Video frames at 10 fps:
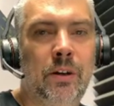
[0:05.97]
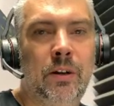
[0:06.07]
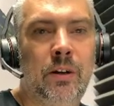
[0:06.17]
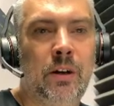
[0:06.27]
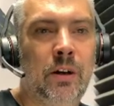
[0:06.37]

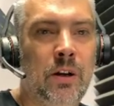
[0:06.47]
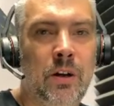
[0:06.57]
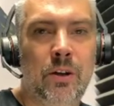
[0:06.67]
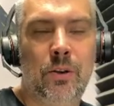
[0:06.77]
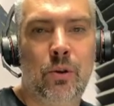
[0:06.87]
a
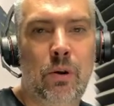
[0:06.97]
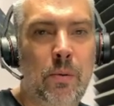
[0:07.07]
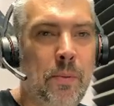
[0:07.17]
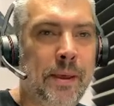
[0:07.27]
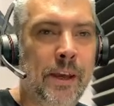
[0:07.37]
new web
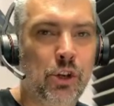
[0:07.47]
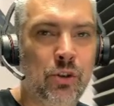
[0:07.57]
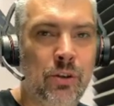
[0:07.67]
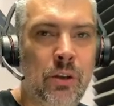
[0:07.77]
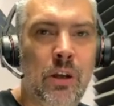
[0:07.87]

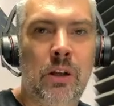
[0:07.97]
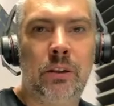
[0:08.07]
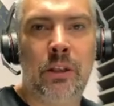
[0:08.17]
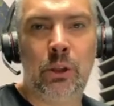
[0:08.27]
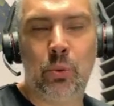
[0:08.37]
application
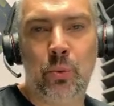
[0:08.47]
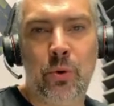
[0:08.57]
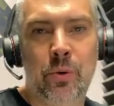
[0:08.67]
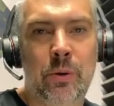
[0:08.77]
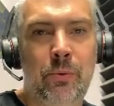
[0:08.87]
that
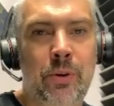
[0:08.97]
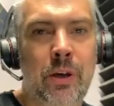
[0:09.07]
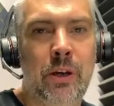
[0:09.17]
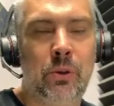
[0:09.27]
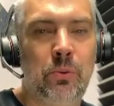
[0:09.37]
will
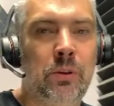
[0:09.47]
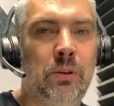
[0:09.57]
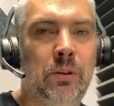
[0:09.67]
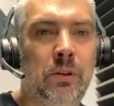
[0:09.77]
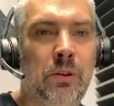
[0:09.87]
communicate with
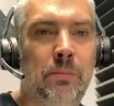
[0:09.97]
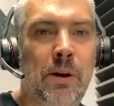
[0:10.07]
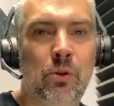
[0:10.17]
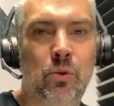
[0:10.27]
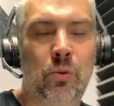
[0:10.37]

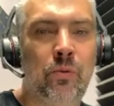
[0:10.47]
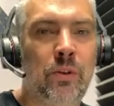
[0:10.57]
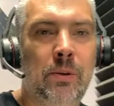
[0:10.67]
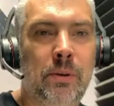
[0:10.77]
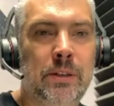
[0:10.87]
Milestone
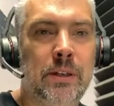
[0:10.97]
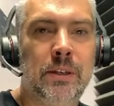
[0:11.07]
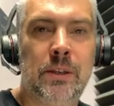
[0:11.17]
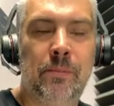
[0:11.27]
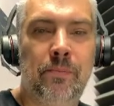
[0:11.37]
VMS
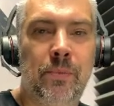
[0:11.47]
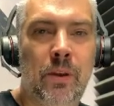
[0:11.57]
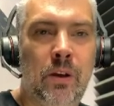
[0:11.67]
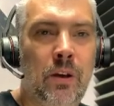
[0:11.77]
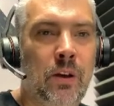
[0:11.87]
system
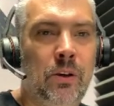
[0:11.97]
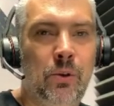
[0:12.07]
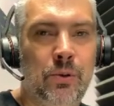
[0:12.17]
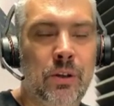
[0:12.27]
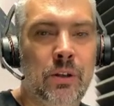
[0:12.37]

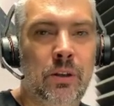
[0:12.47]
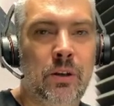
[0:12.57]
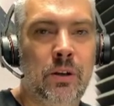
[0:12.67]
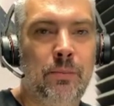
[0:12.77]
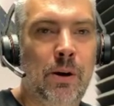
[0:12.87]
using
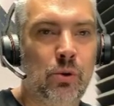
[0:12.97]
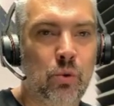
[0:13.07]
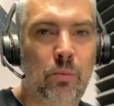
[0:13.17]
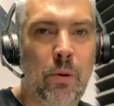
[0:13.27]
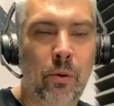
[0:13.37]
the
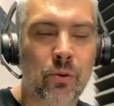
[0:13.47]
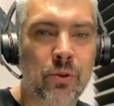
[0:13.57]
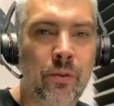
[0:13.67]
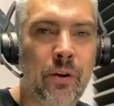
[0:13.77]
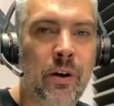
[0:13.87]
Milestone mobile
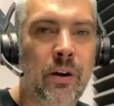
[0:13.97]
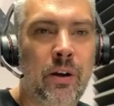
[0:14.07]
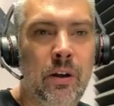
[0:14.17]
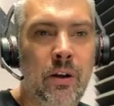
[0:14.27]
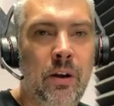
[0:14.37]
server
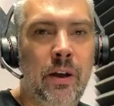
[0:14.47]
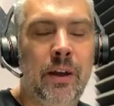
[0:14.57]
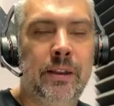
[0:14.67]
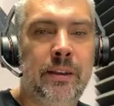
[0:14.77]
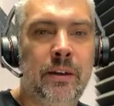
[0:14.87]

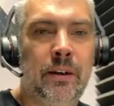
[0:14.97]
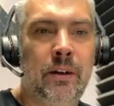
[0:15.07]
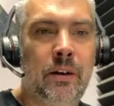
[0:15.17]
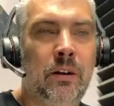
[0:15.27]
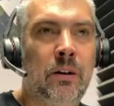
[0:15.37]
and
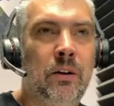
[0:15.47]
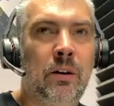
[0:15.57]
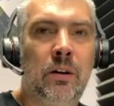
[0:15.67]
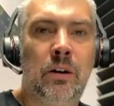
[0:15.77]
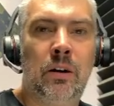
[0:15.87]
the
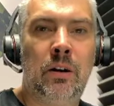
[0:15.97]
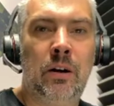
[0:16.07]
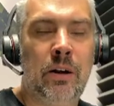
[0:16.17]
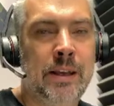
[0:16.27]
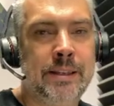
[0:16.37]

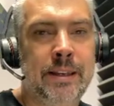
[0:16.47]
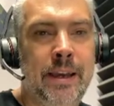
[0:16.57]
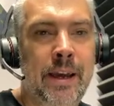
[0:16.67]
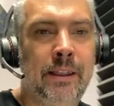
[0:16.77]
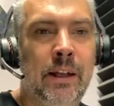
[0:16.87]

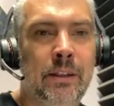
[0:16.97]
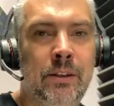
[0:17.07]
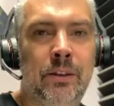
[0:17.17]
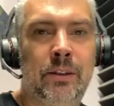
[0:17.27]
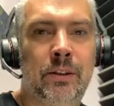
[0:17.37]
SDK that
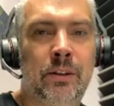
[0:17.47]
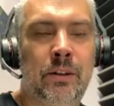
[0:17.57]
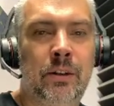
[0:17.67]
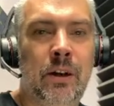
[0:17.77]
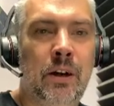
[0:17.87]

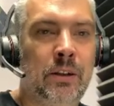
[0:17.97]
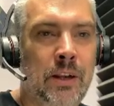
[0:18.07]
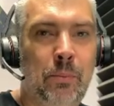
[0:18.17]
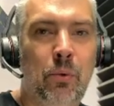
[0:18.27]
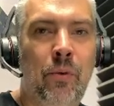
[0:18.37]

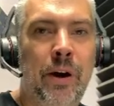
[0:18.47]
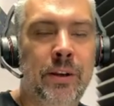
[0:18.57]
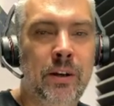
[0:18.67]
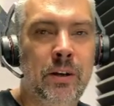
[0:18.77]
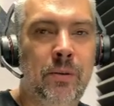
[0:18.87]
they're
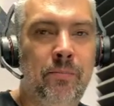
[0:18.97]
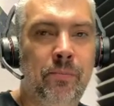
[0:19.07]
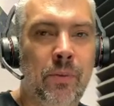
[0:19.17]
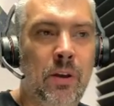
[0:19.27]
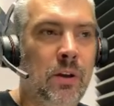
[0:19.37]
providing.
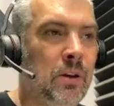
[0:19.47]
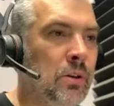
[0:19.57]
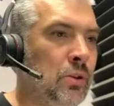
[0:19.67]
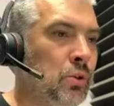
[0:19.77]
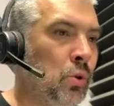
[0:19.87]

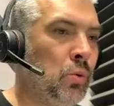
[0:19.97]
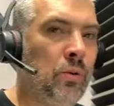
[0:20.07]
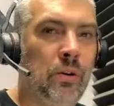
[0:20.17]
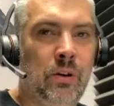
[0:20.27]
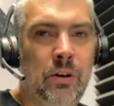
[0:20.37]
So
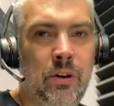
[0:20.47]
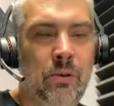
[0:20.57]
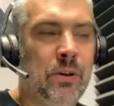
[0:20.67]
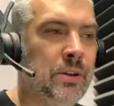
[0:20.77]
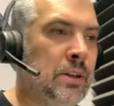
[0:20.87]

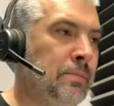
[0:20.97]
you can see